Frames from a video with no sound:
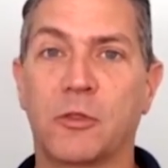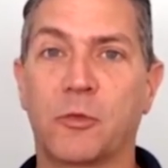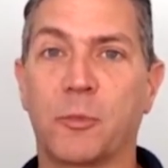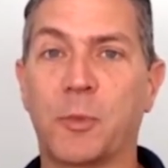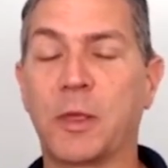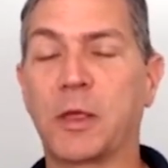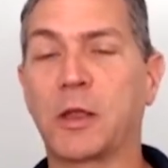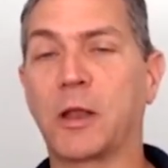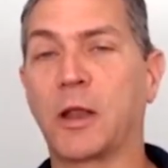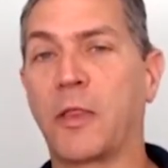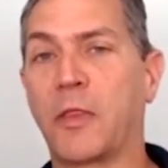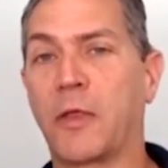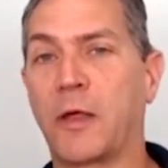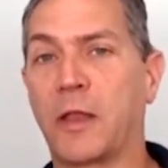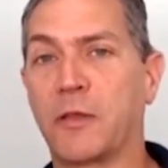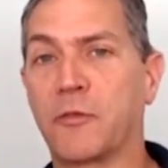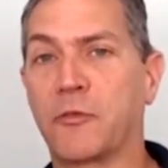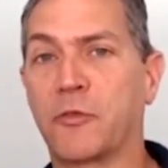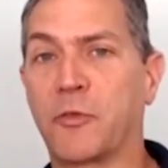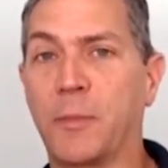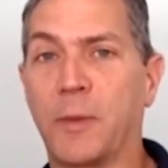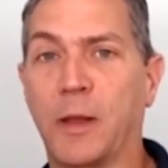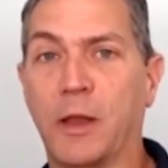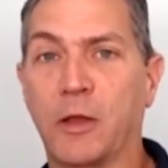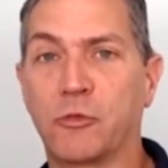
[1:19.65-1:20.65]
Speaking of that
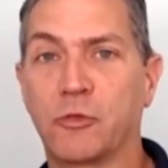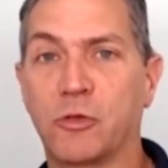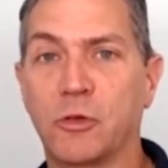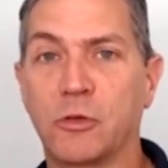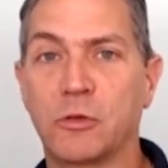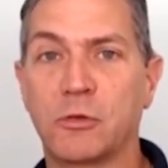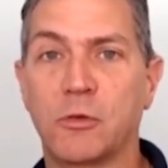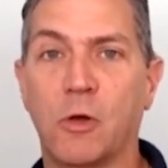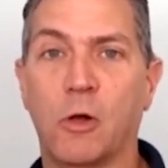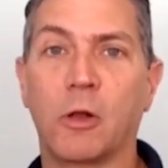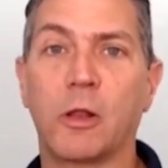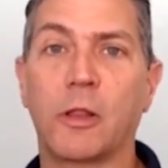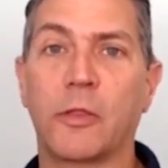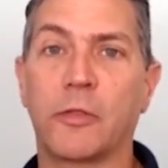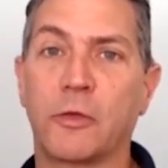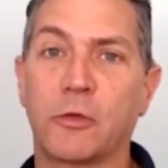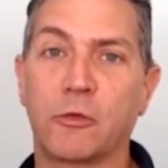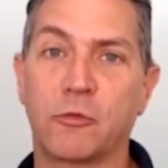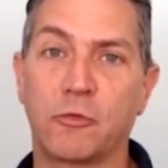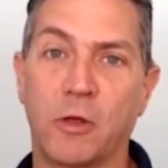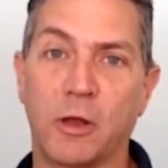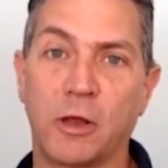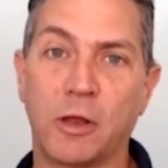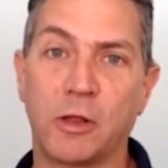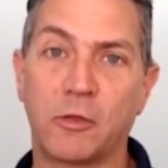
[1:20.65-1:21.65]
information, all of
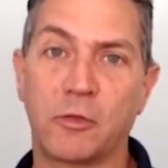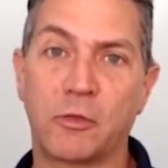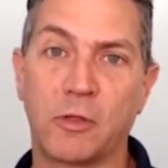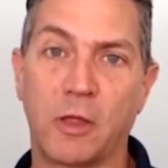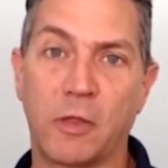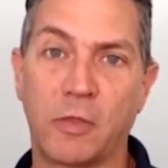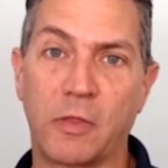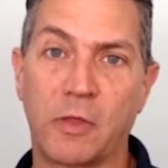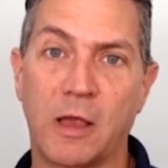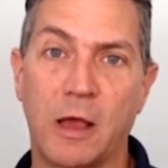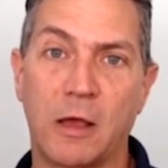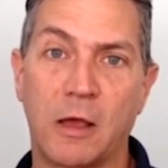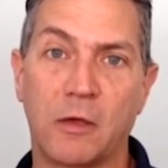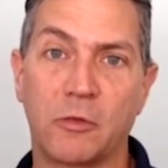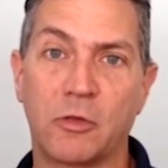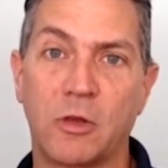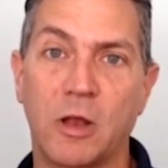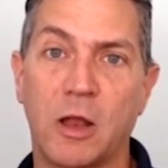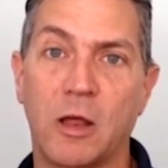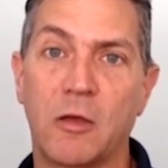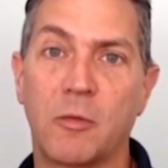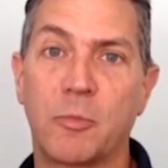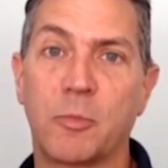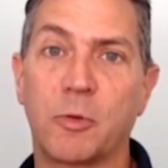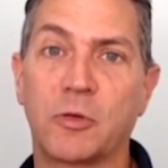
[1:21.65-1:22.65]
these trainings that the guys and
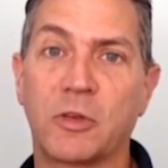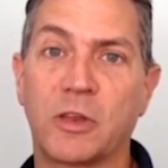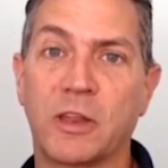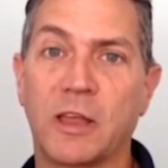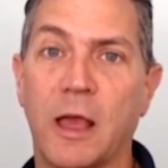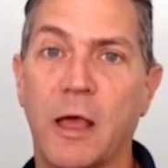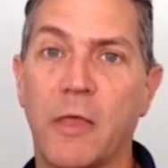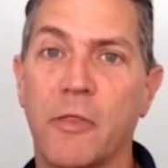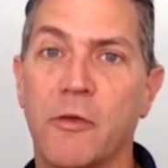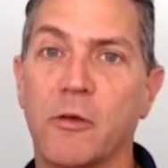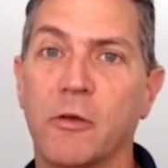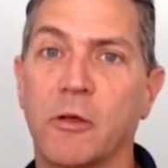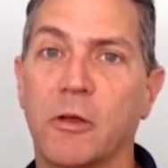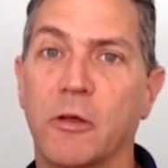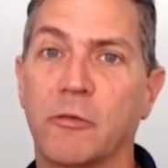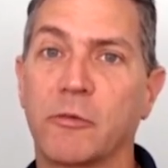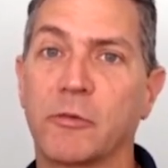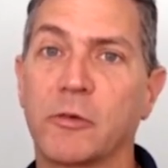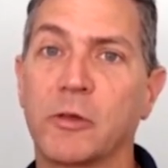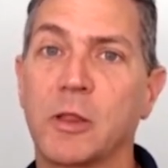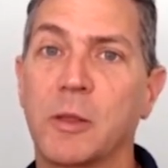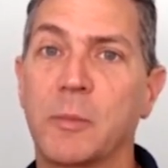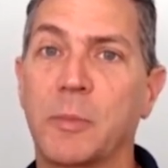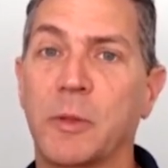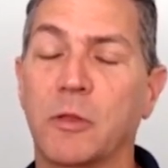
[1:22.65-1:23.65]
I have put together have
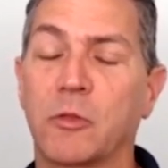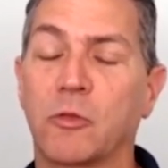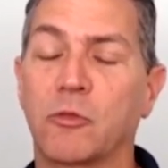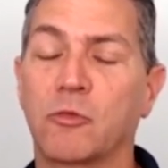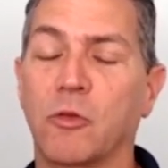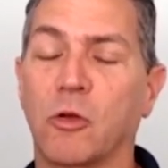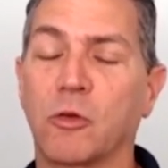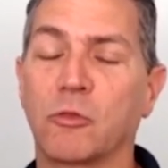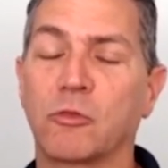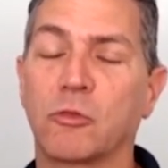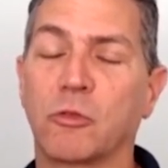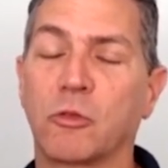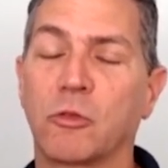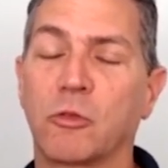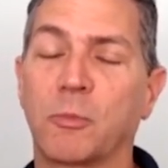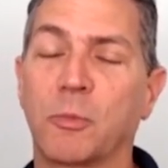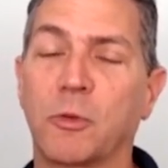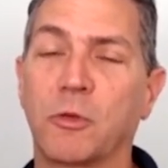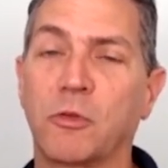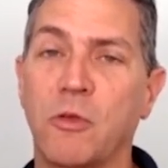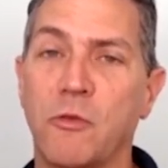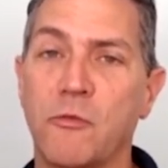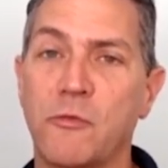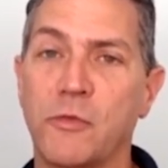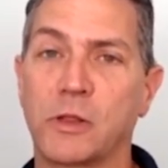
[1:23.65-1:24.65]
really been structured
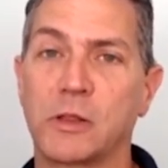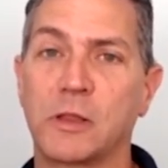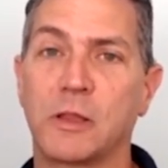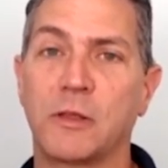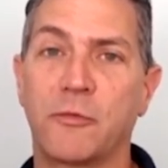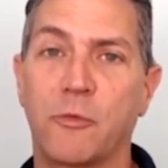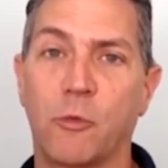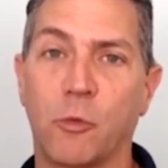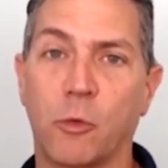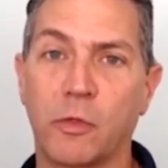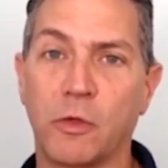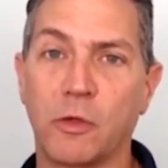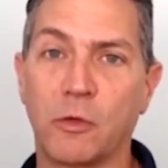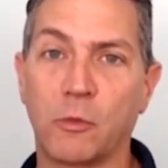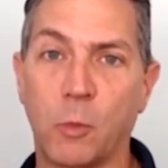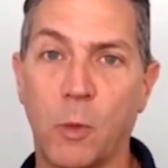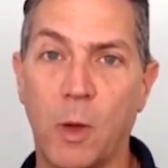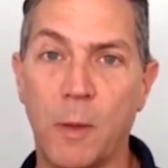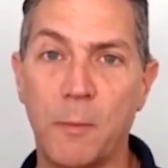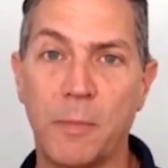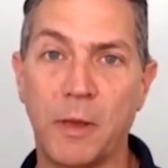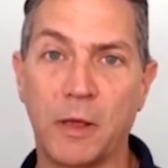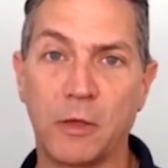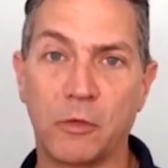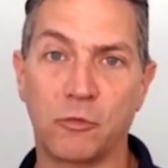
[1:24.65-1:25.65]
specifically for these
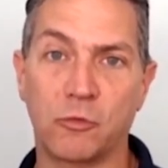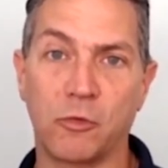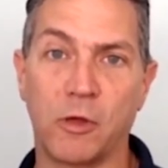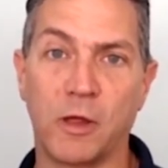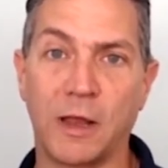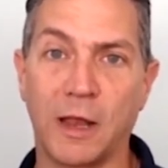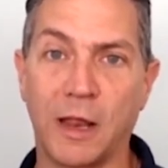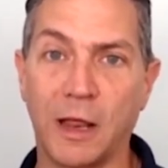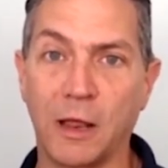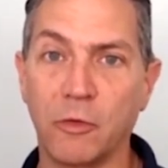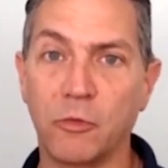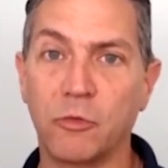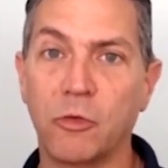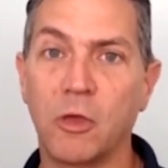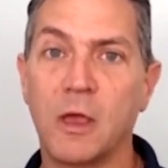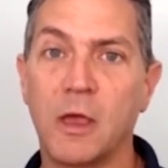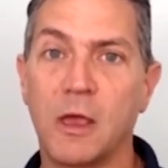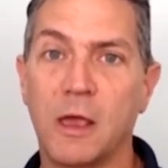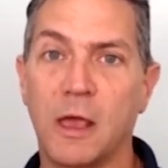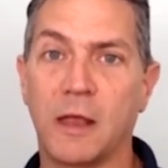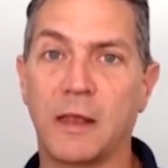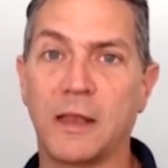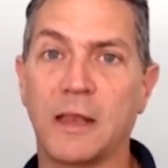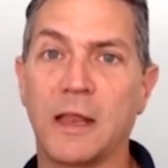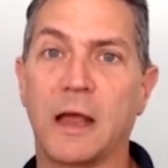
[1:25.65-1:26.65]
web-based trainings.
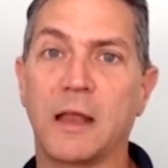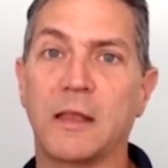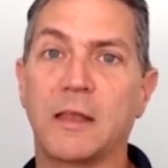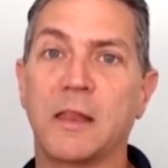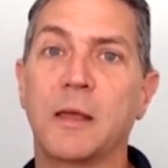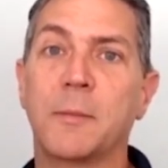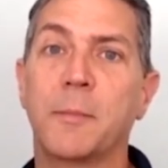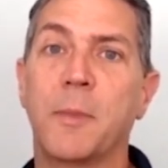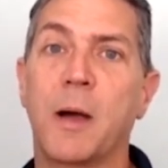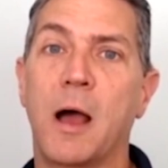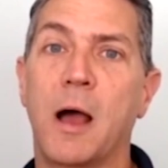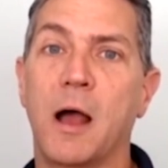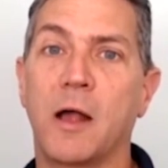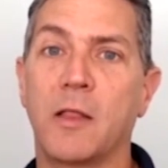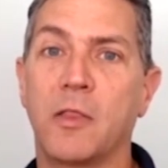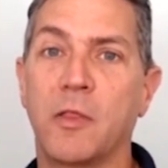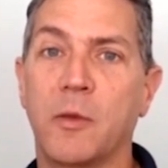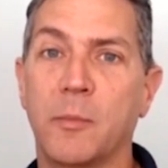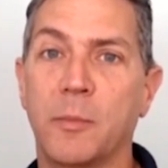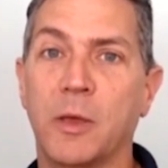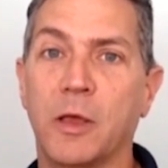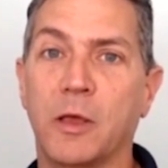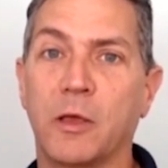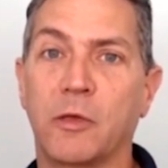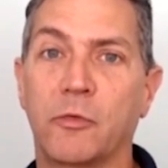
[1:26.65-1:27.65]
And the idea behind
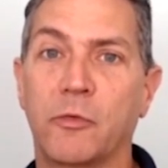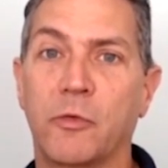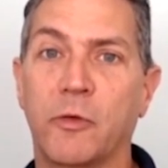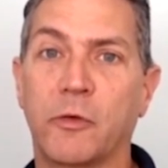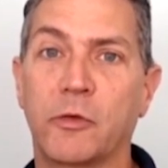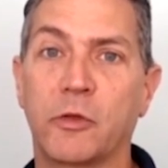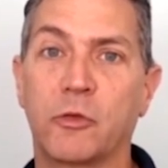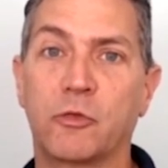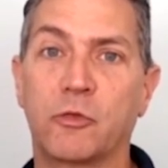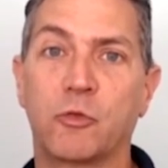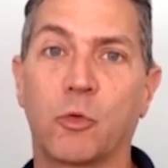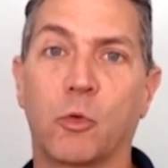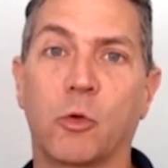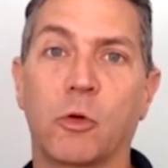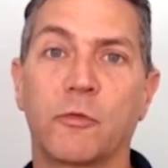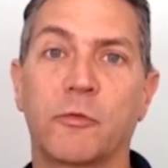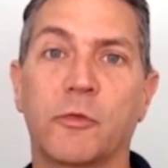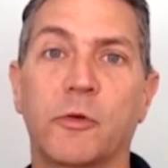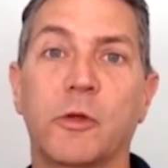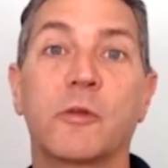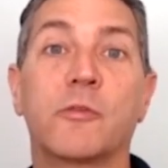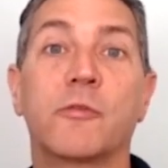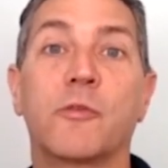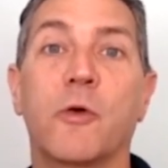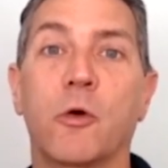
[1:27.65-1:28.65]
them is very short,
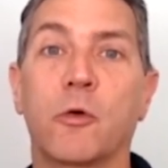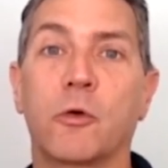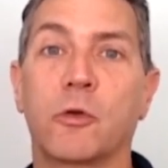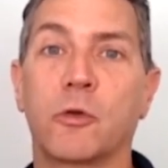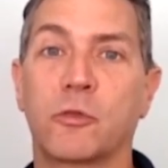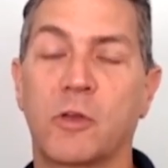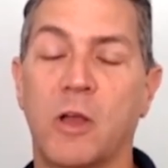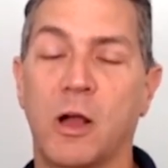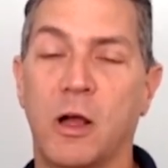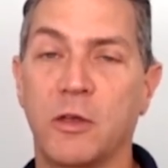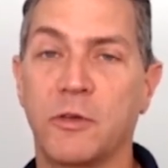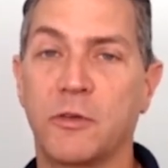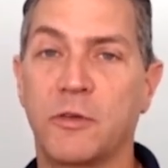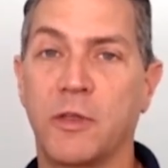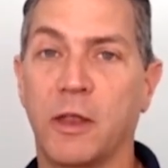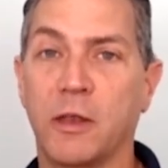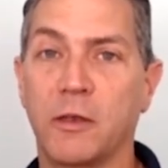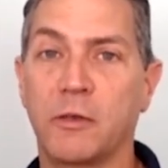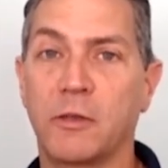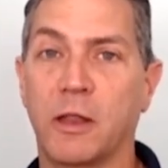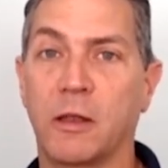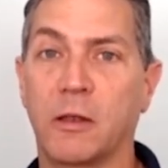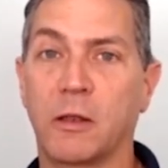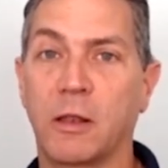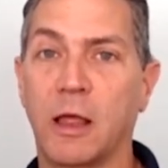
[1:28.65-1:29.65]
very focused
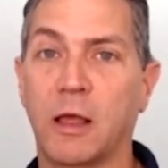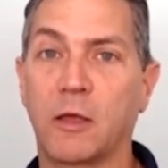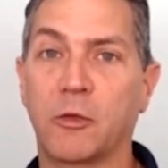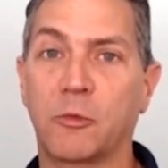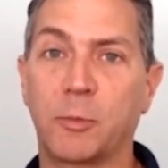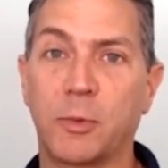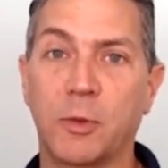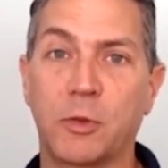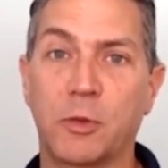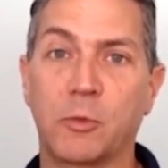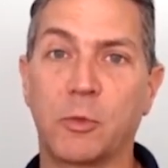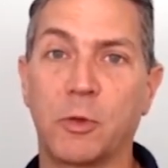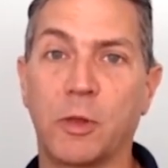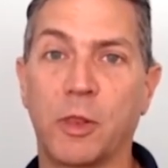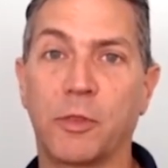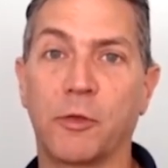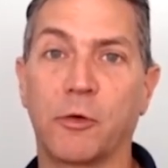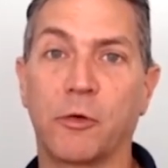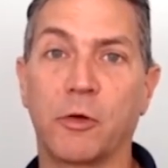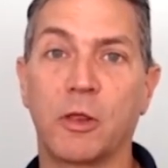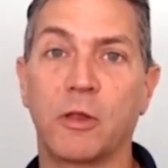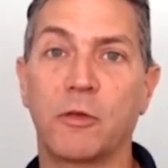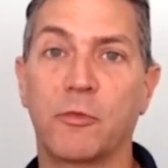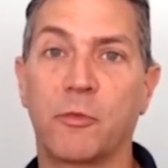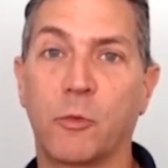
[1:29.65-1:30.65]
content that lasts between
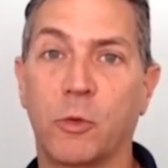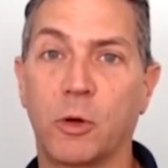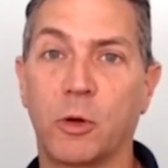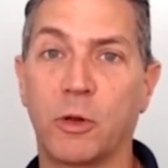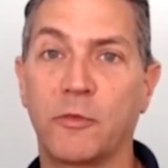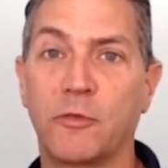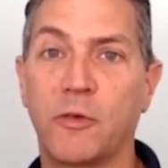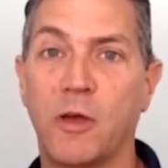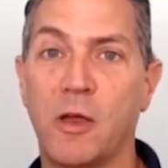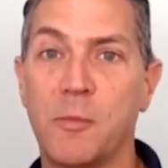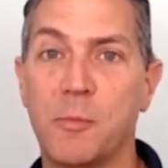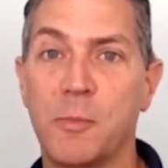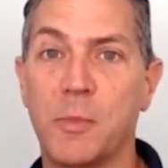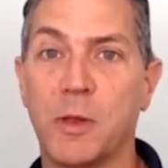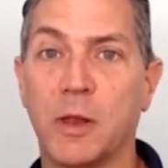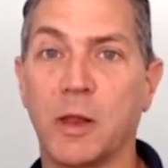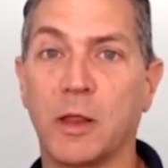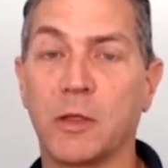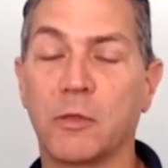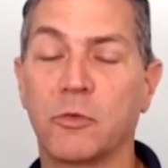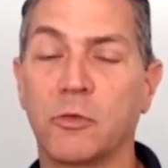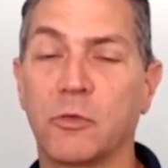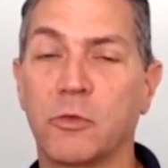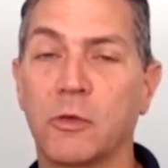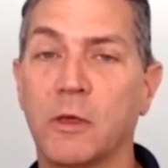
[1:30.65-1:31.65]
30 and 45
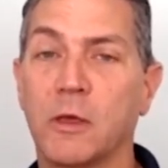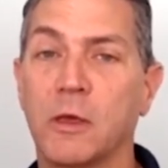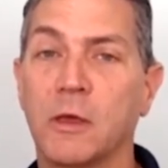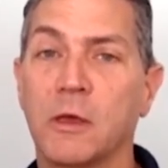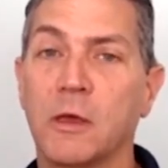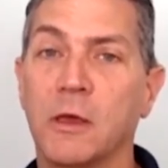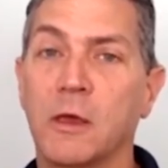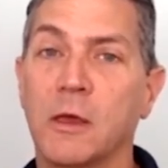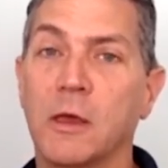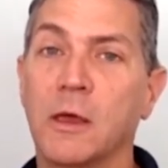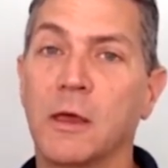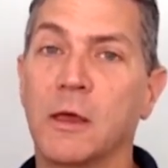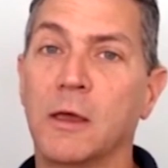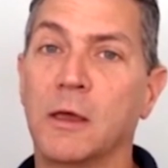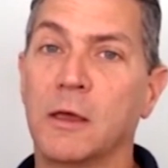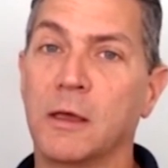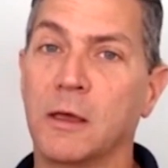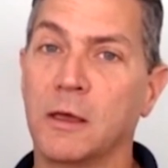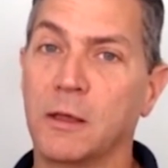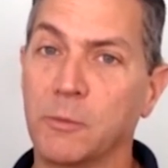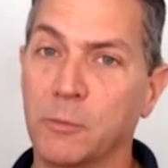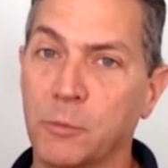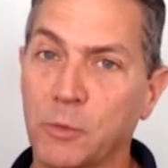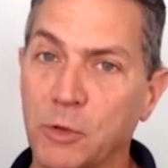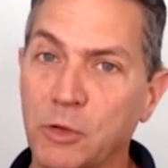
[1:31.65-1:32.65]
minutes
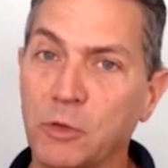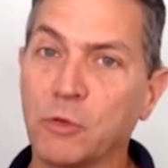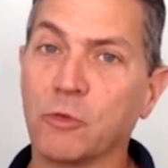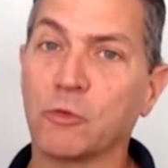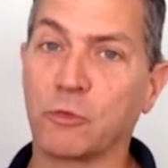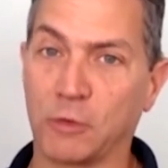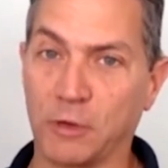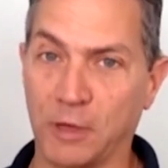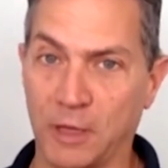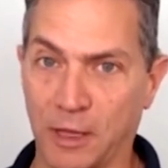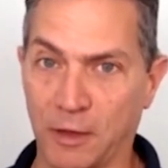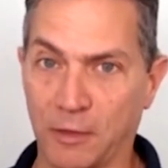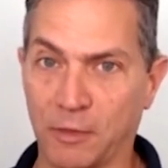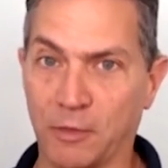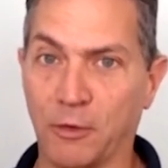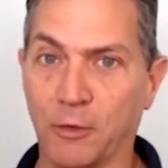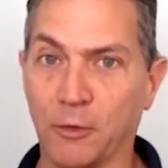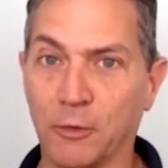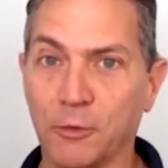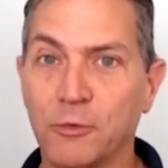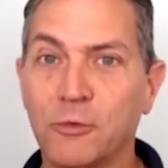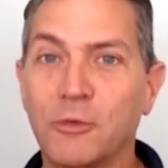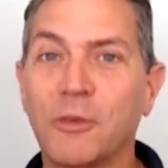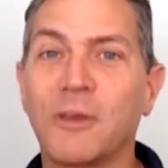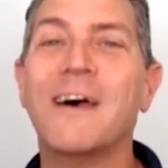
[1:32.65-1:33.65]
and we usually hit
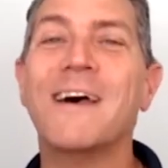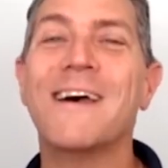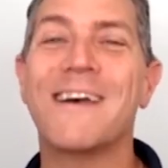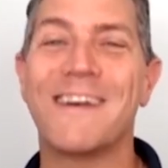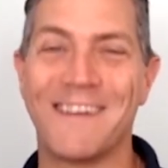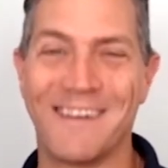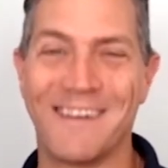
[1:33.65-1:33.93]
those.